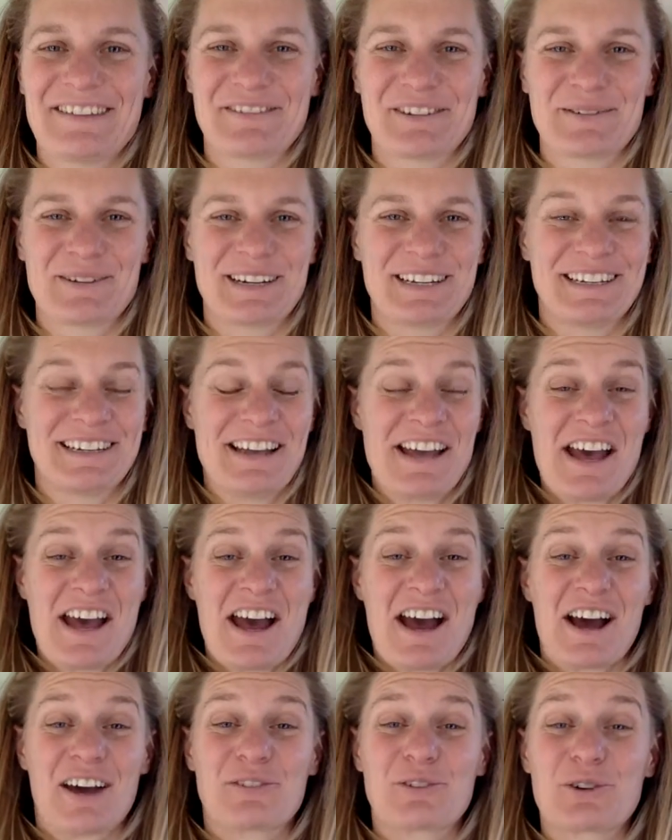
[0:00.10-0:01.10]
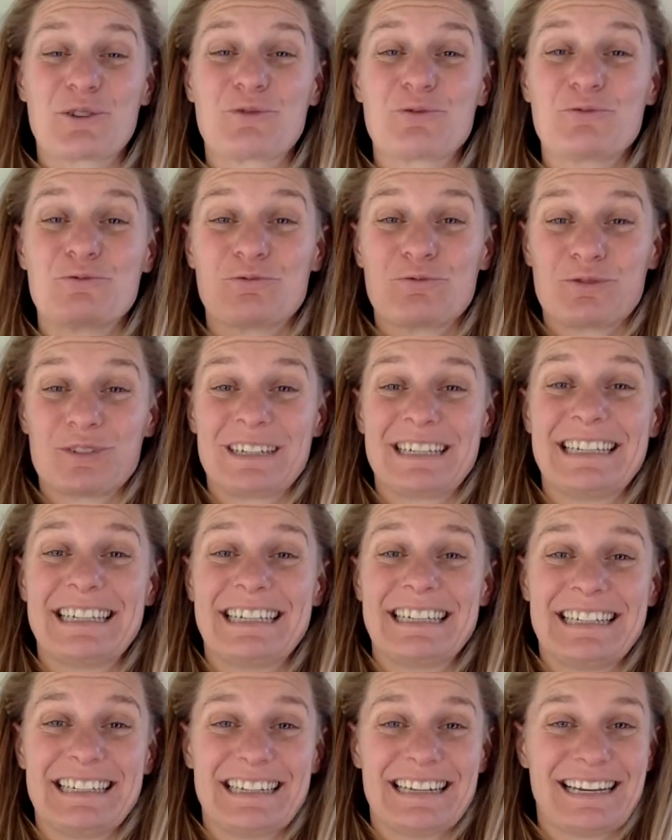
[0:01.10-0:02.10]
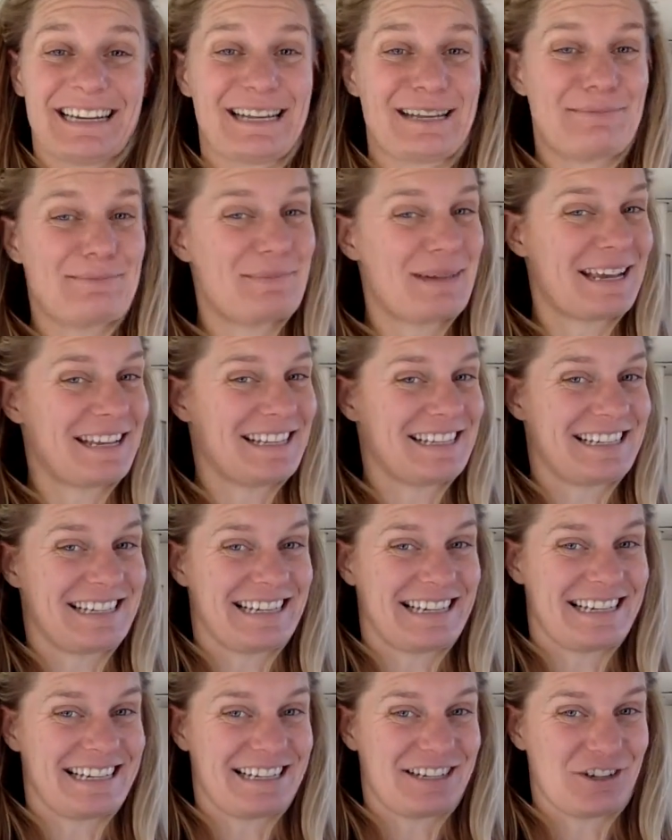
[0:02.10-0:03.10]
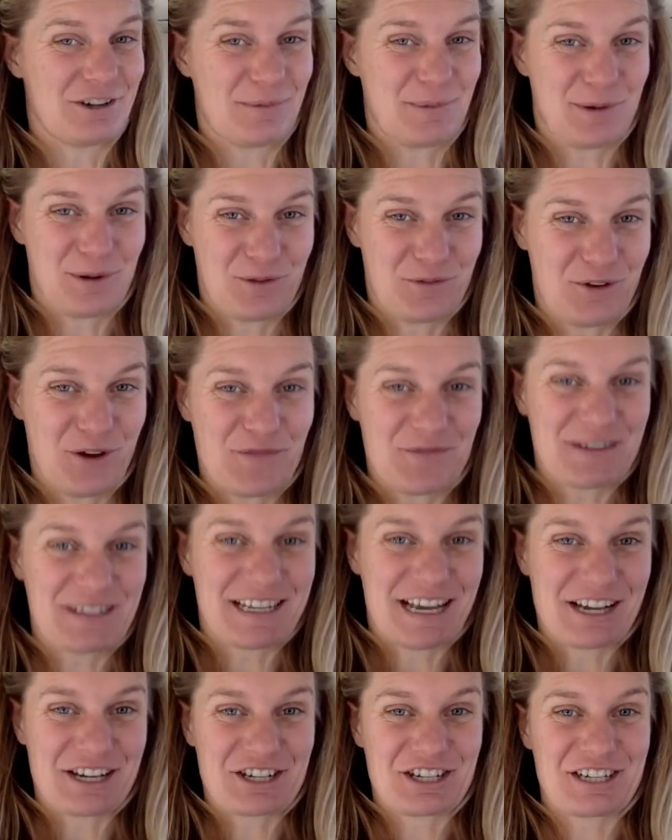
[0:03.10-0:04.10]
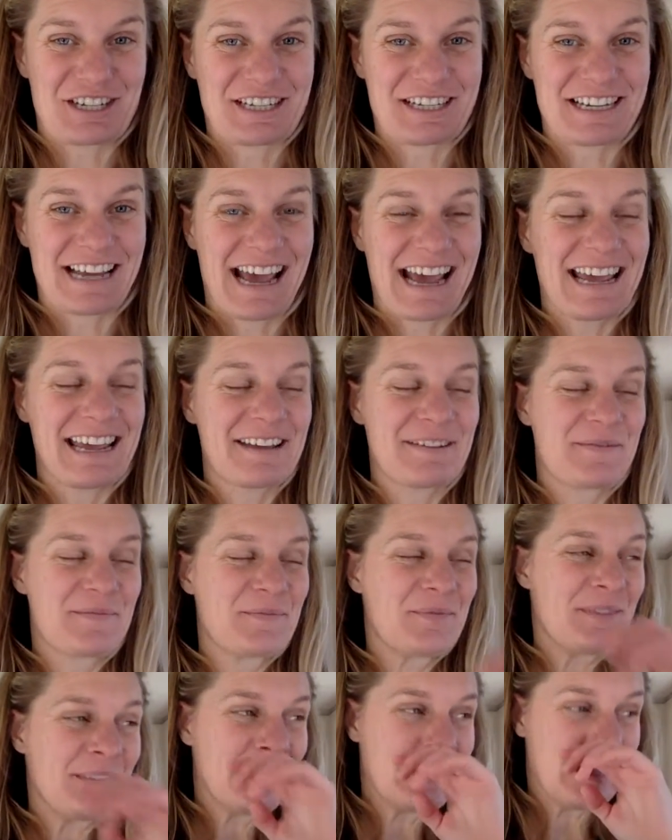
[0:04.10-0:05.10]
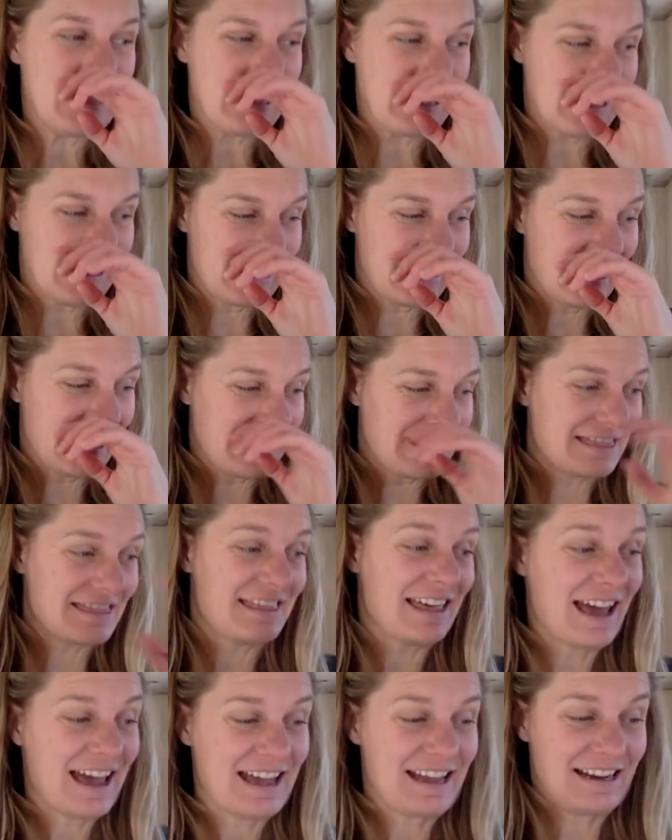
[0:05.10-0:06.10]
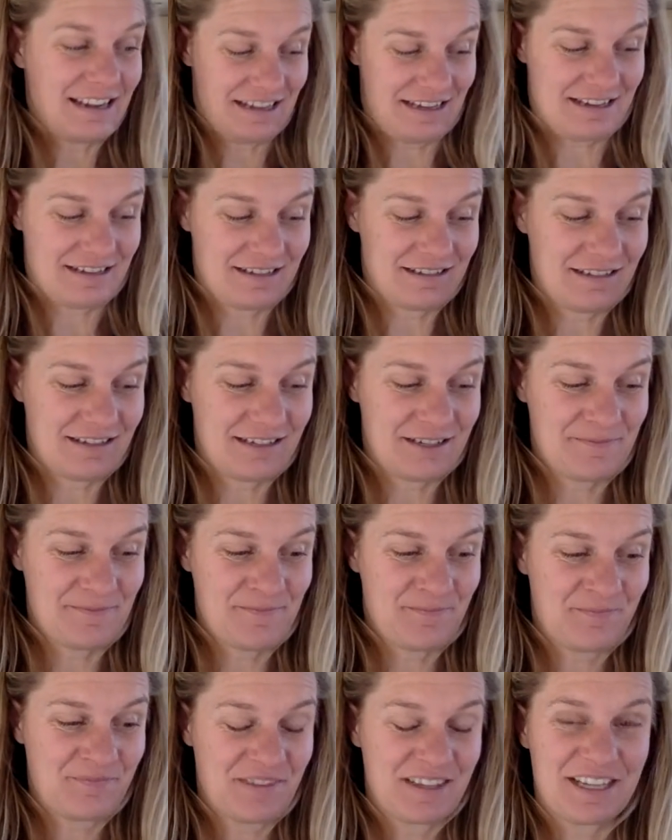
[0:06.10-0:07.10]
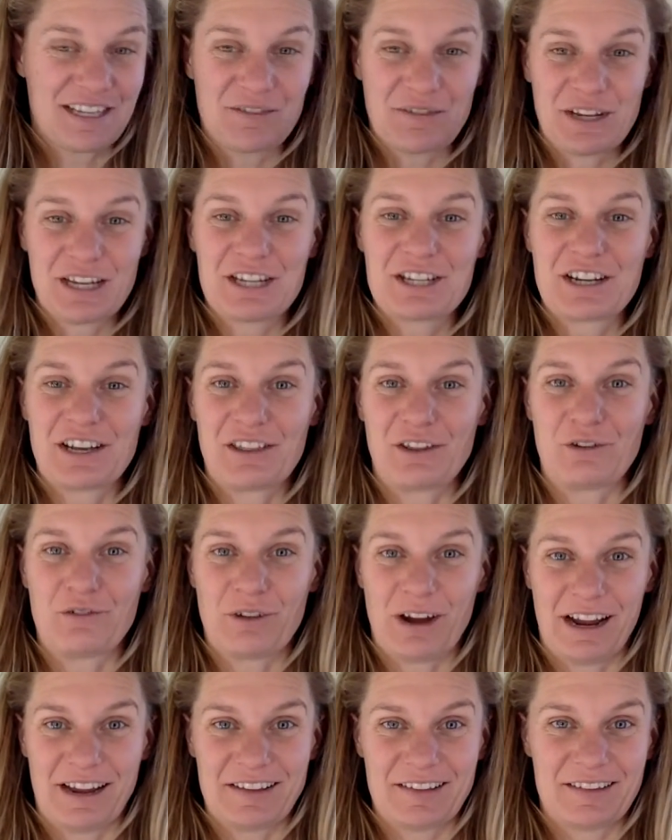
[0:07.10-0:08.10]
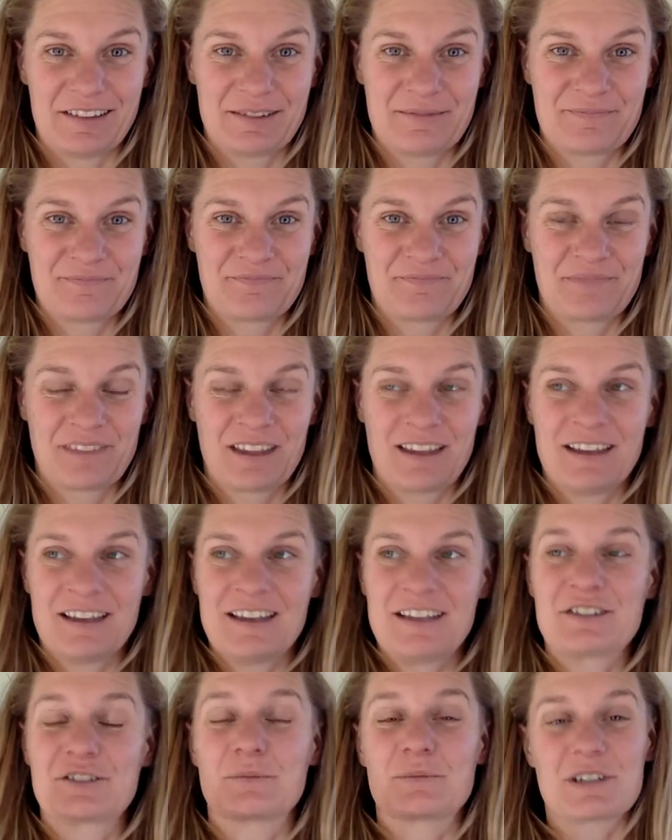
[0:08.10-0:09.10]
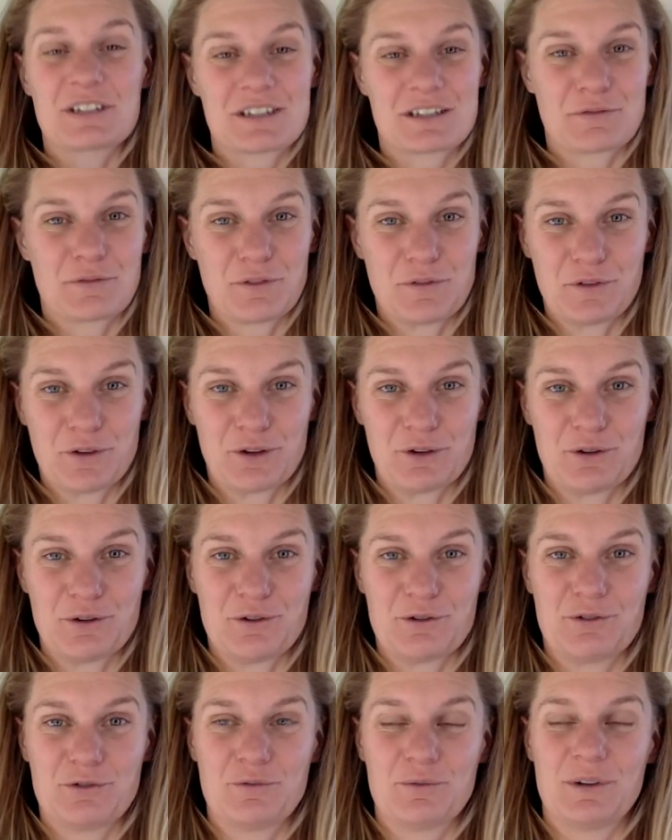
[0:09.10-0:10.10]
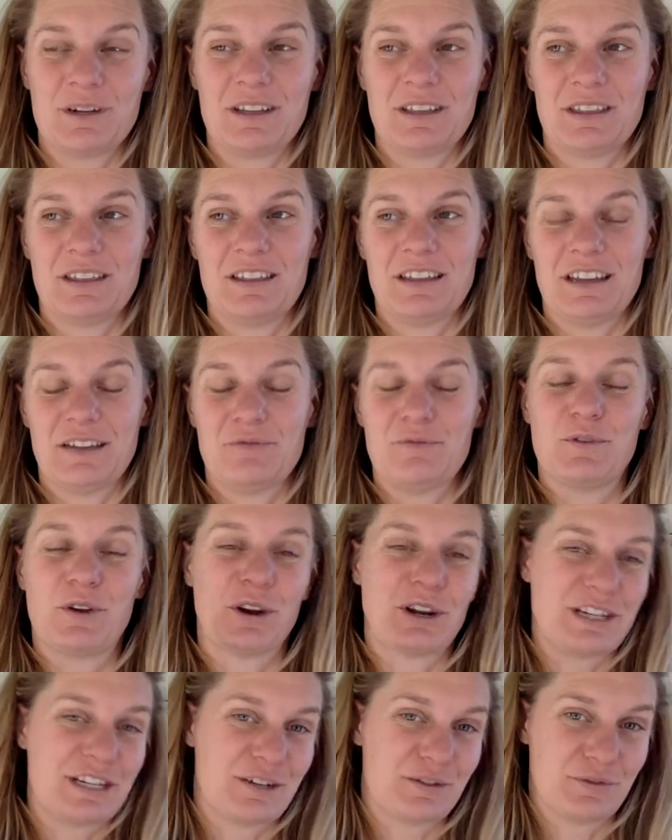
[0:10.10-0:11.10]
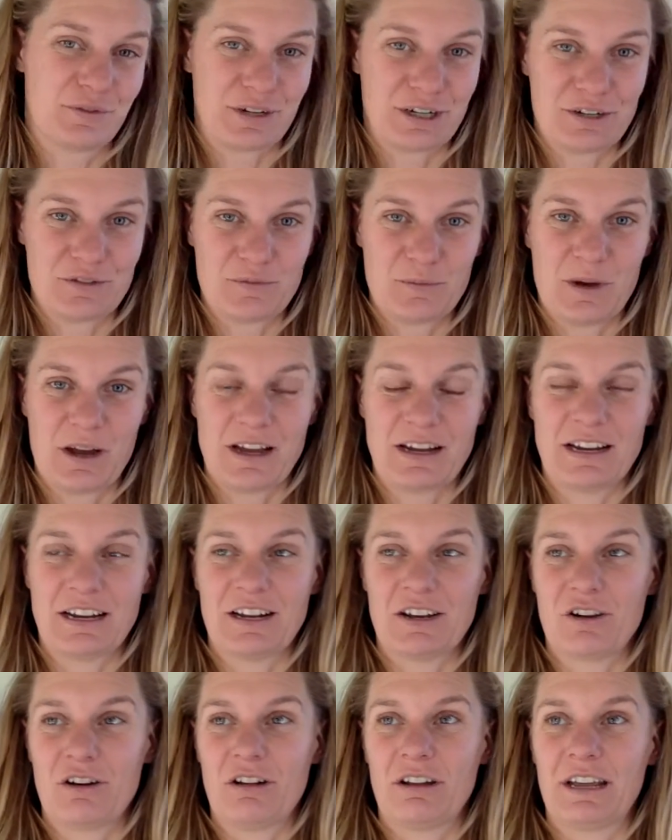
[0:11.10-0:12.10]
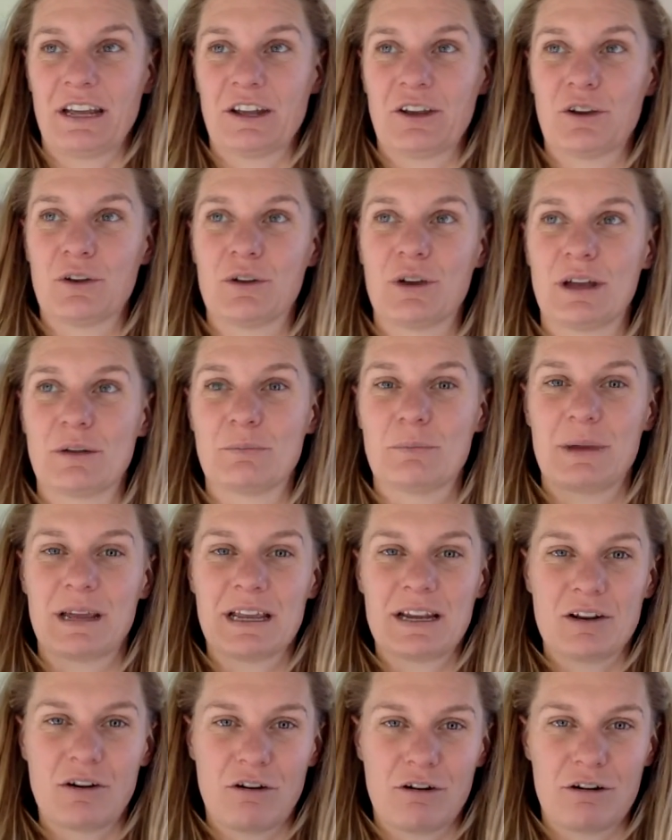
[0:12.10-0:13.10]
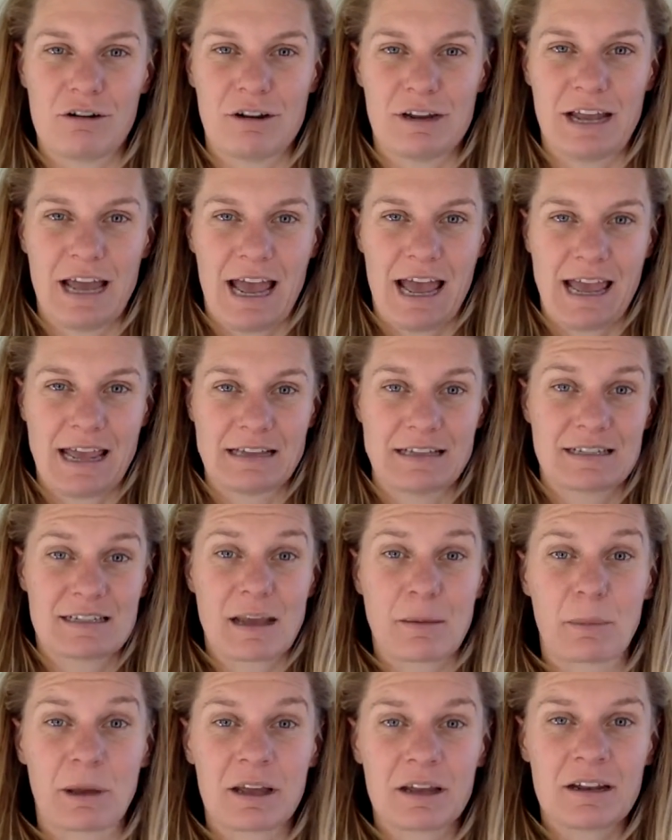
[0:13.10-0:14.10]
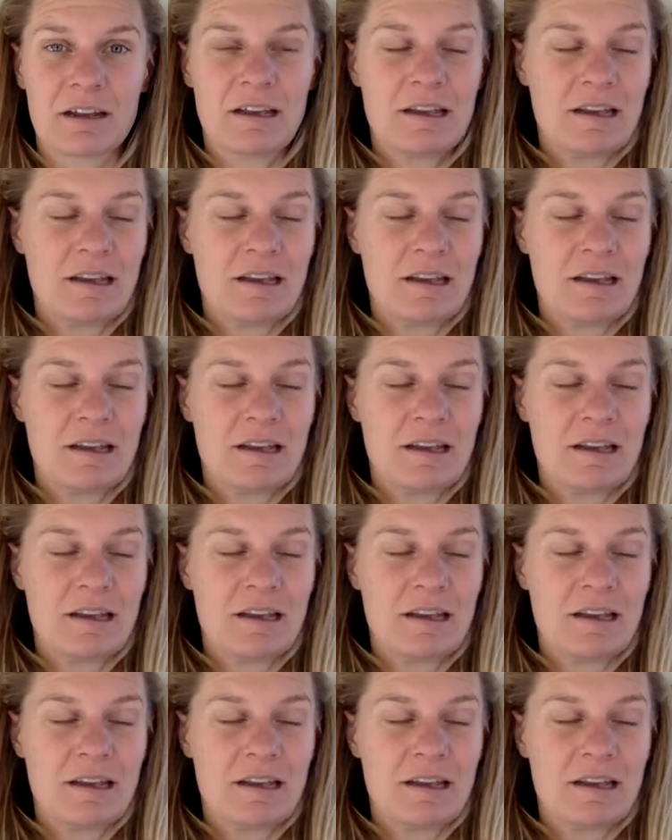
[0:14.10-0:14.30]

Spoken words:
everyone. I've got a really messy topic of conversation today, and that is giving each other grace. So I'm just off a phone call with a very dear friend of mine and a colleague who had been on a summit